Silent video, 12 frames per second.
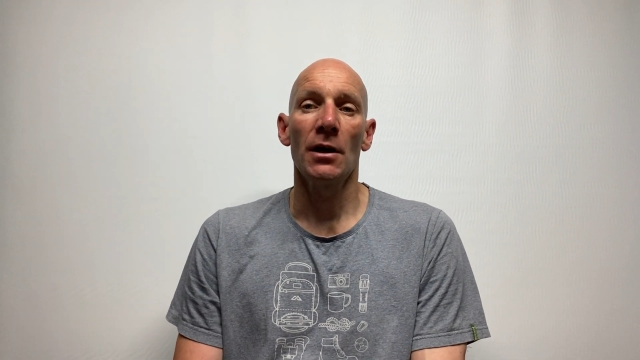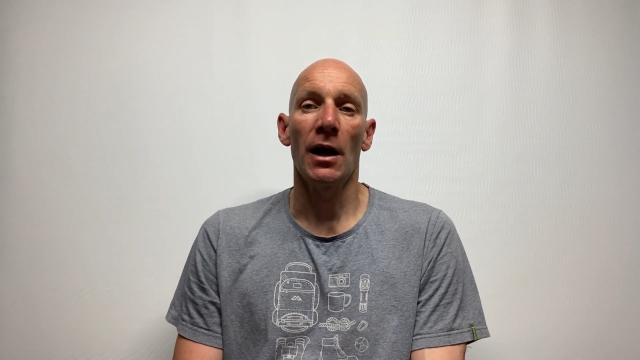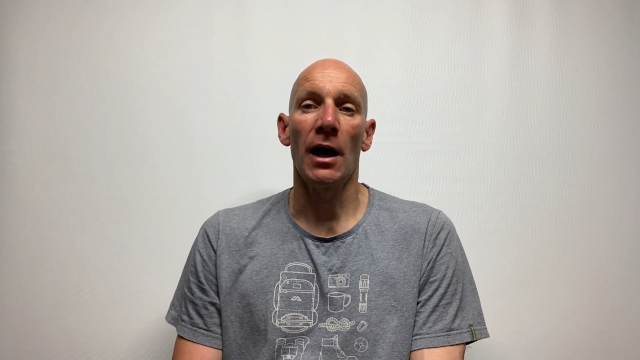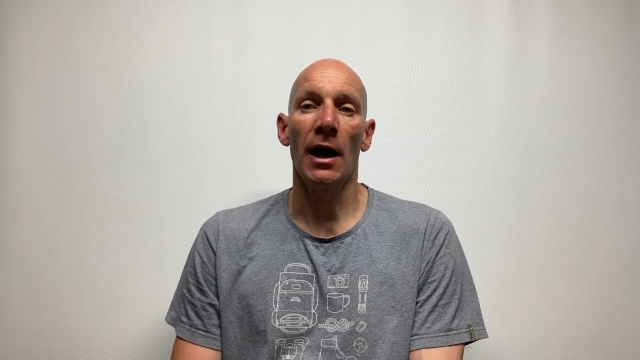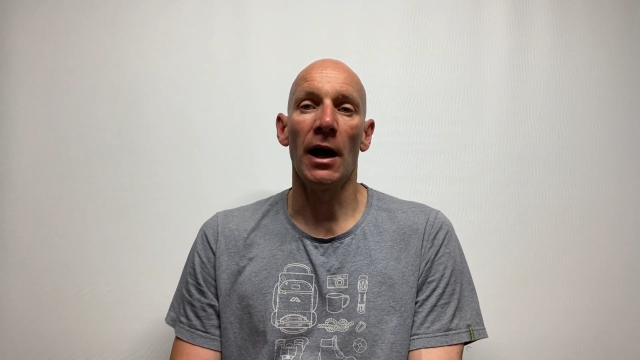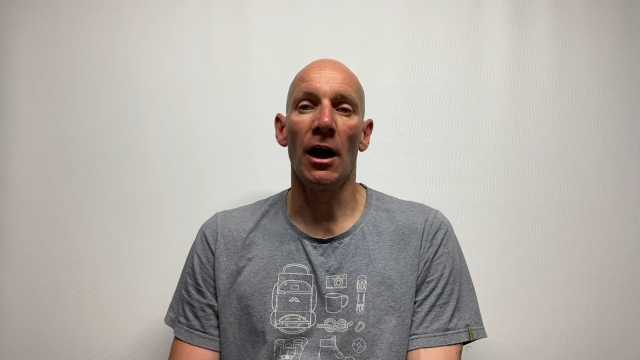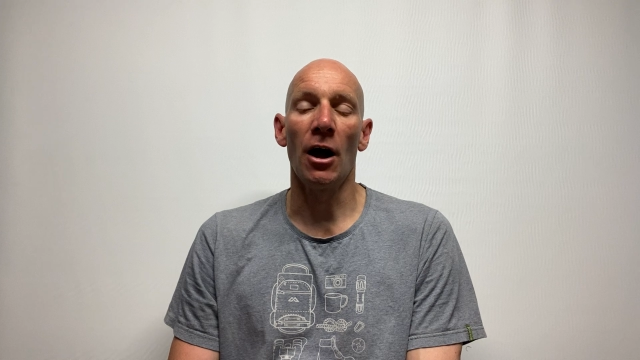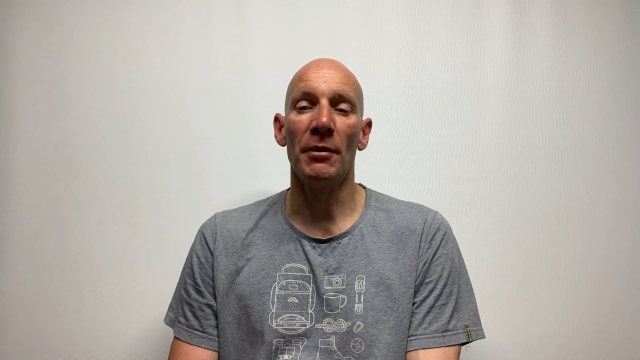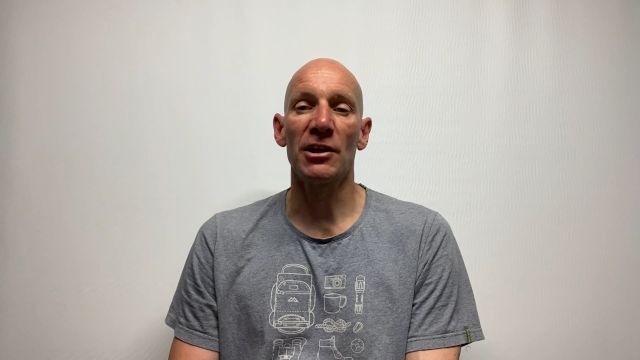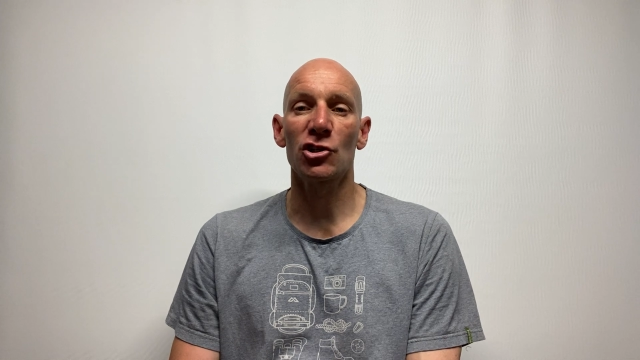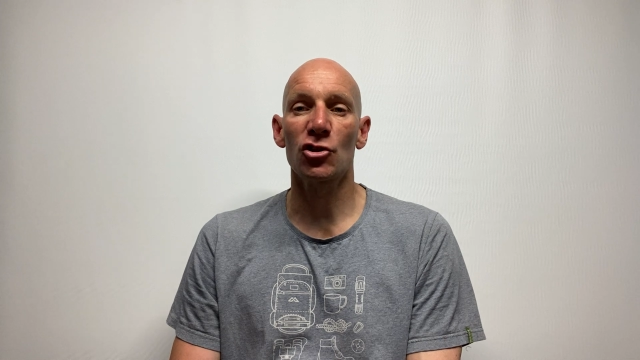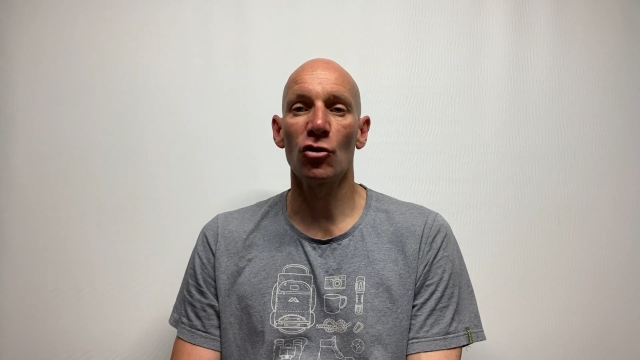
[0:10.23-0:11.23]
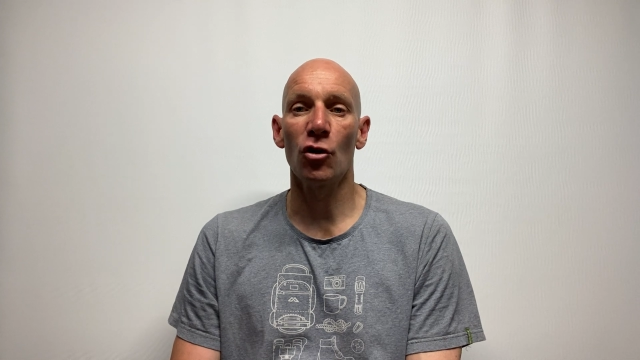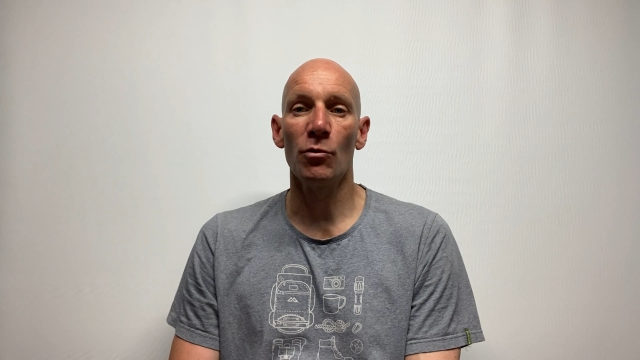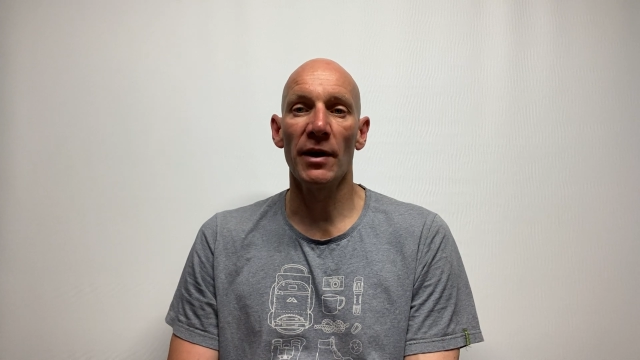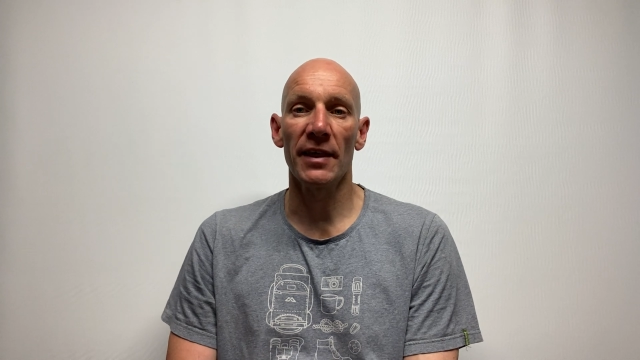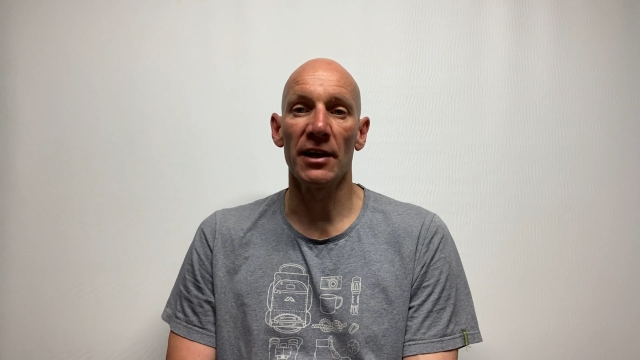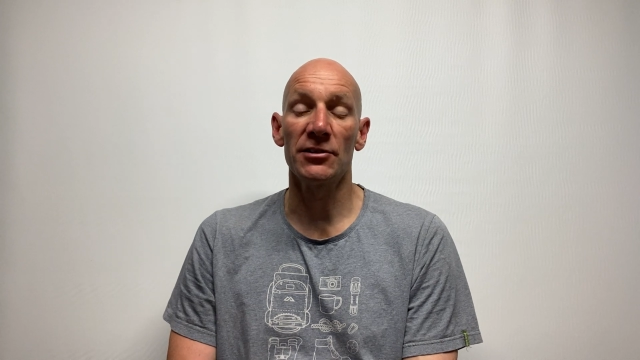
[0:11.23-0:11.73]
I'm unsure
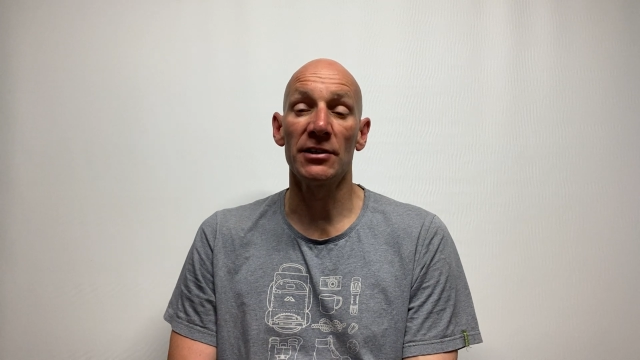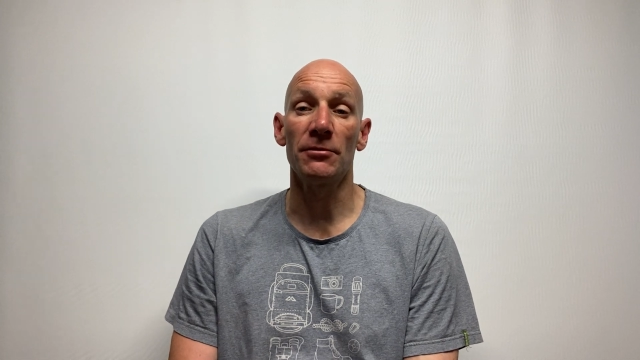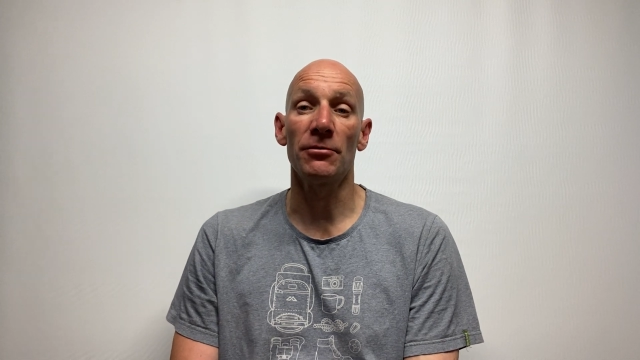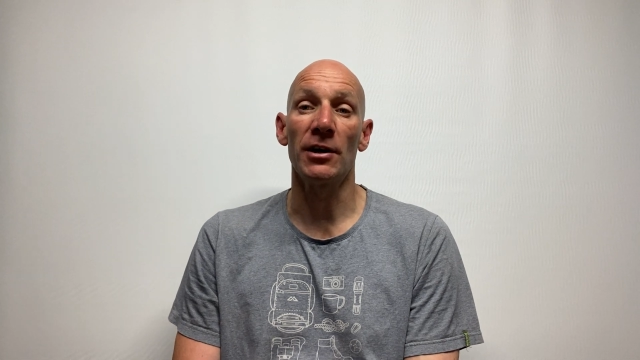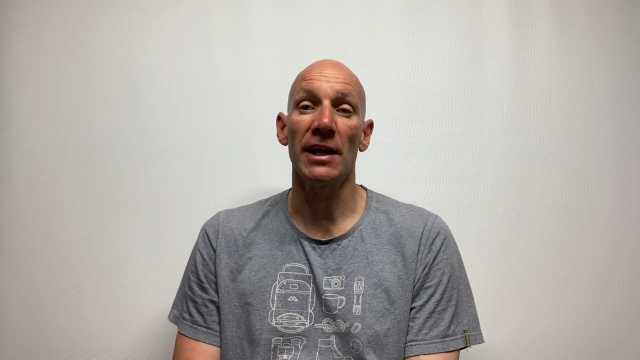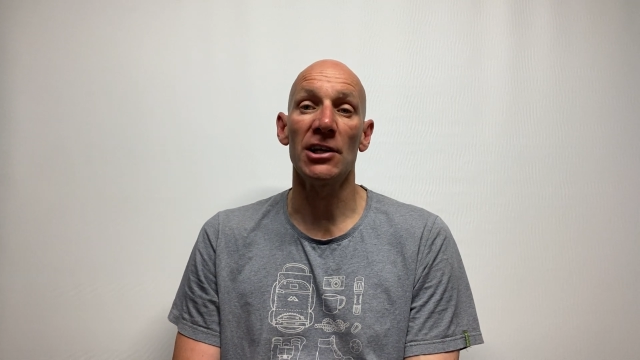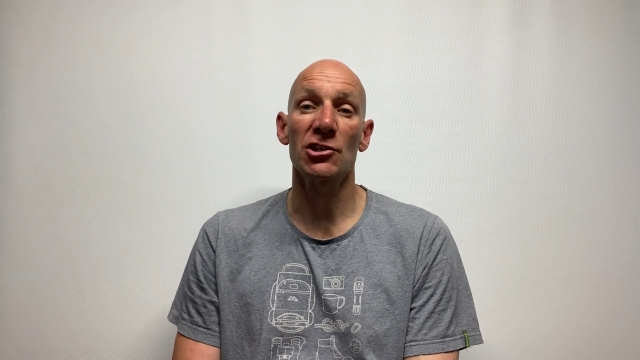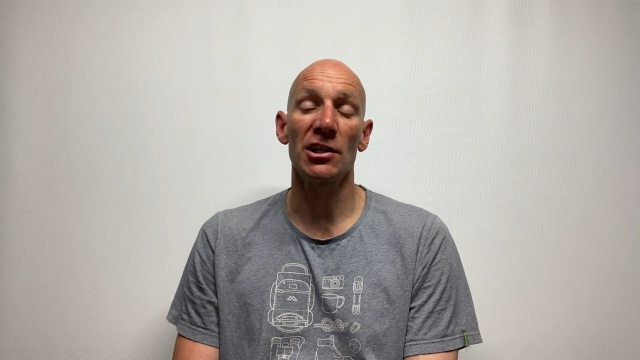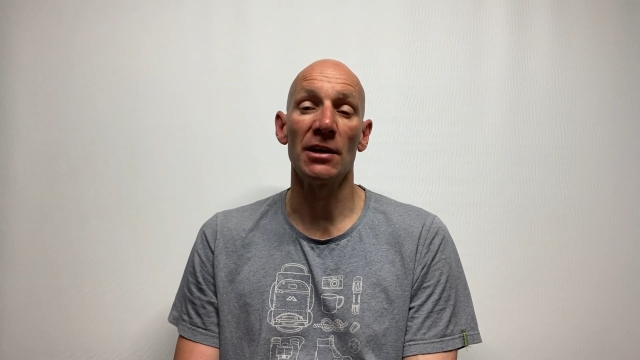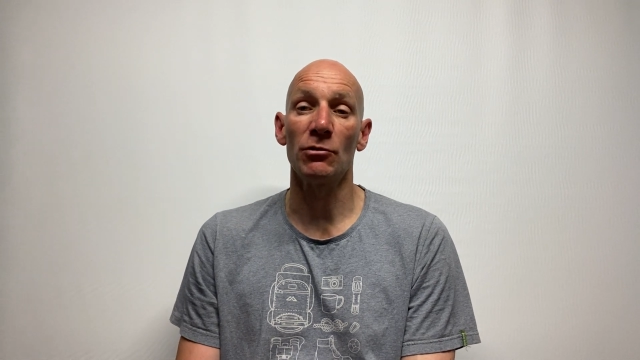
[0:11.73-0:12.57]
where they sit financially